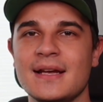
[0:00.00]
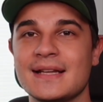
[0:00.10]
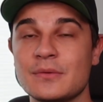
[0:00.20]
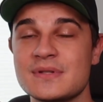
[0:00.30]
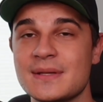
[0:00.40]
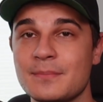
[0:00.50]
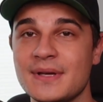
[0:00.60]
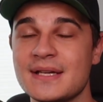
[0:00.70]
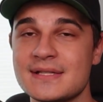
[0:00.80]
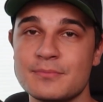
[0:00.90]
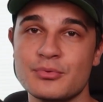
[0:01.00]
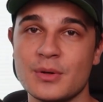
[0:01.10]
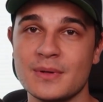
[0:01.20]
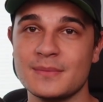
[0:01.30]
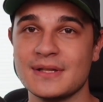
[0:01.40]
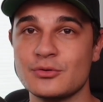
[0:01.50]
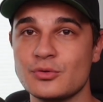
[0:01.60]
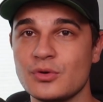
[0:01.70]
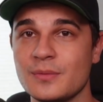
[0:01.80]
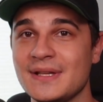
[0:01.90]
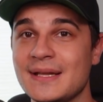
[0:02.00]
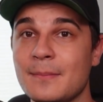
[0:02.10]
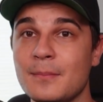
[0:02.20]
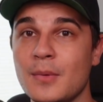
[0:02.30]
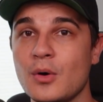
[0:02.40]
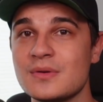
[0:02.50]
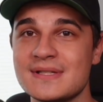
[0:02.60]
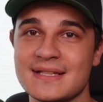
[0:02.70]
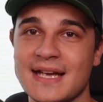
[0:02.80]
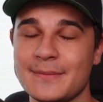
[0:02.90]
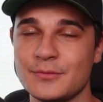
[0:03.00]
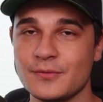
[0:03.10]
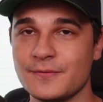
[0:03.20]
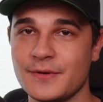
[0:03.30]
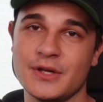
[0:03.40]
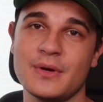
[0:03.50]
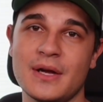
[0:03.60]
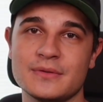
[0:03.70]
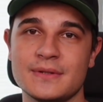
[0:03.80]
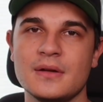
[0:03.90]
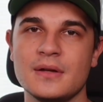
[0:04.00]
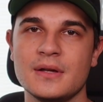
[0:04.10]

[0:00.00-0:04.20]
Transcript: That was the biggest problem that took me the most time to figure out.